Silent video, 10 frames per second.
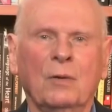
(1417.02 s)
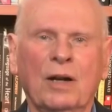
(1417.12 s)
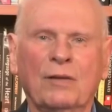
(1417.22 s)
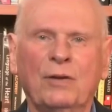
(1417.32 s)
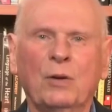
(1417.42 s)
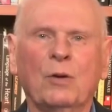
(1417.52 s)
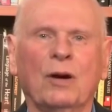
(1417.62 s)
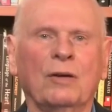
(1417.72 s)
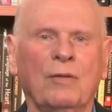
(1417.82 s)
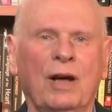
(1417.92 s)
Quite a few
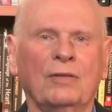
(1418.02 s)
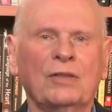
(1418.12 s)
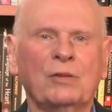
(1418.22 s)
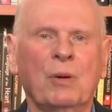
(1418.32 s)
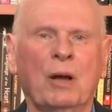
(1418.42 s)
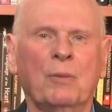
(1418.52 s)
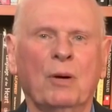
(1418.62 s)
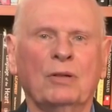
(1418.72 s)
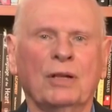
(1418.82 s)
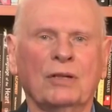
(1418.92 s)
are involved in small
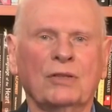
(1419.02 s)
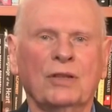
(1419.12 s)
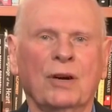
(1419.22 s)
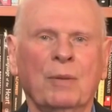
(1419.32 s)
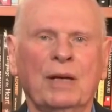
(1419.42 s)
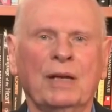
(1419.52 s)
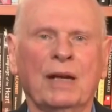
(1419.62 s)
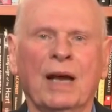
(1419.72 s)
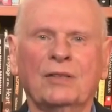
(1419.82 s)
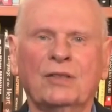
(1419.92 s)
projects that are
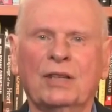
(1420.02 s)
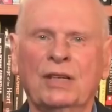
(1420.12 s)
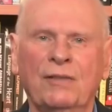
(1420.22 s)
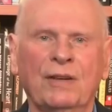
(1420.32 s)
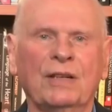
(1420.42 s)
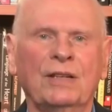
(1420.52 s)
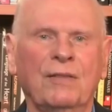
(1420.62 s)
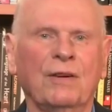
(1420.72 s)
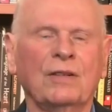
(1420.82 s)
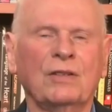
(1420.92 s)
making a significant
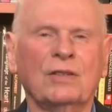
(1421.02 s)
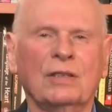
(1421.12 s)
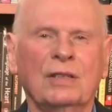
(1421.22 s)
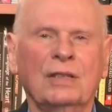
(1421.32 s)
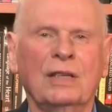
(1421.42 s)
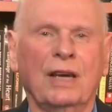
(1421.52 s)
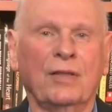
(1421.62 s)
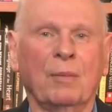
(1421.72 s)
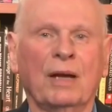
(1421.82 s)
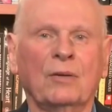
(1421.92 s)
difference
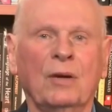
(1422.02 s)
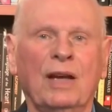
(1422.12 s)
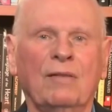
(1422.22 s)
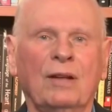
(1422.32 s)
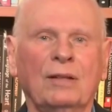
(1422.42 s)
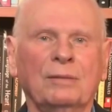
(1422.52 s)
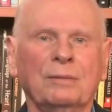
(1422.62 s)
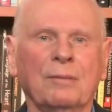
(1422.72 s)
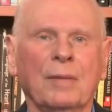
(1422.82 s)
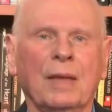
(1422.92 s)
at the micro level.
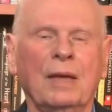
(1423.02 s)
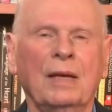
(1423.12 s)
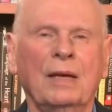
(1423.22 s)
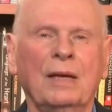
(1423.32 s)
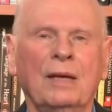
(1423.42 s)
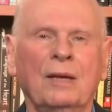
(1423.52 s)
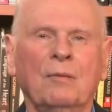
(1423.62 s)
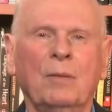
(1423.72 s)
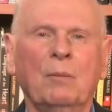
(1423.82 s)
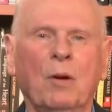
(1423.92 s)

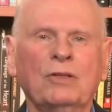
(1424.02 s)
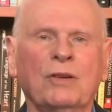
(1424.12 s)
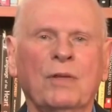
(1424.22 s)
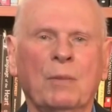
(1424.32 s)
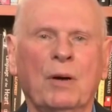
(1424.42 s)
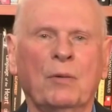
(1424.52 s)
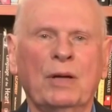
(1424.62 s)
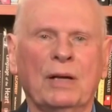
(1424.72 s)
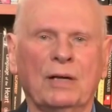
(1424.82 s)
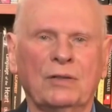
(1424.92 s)
But most of them are
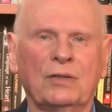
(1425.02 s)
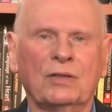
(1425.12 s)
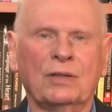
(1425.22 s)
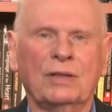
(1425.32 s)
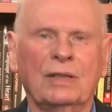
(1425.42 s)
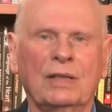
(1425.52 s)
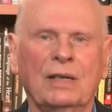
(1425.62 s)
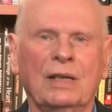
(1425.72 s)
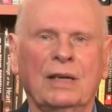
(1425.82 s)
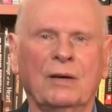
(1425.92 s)
realists
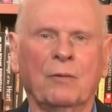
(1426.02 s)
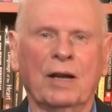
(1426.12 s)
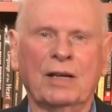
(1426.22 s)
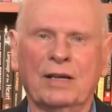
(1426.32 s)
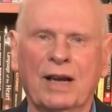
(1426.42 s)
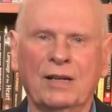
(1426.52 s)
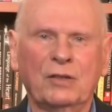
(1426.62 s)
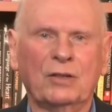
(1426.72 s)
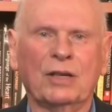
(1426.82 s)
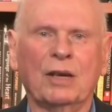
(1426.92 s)
and
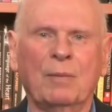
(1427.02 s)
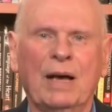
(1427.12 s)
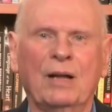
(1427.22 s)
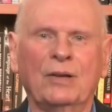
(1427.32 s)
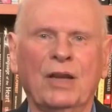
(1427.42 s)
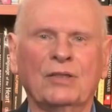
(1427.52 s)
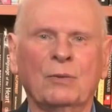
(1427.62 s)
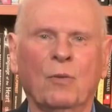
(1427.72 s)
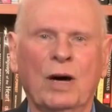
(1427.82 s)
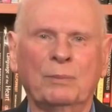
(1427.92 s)
recognize that the cabal
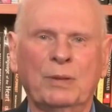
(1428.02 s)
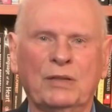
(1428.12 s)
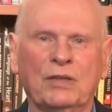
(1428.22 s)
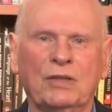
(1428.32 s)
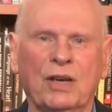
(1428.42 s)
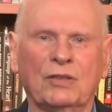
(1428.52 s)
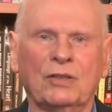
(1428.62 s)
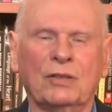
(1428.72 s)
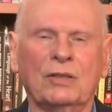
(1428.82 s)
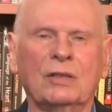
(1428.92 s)
doesn't want peace and
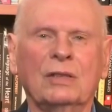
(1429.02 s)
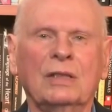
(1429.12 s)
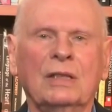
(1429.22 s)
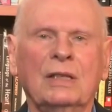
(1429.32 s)
justice.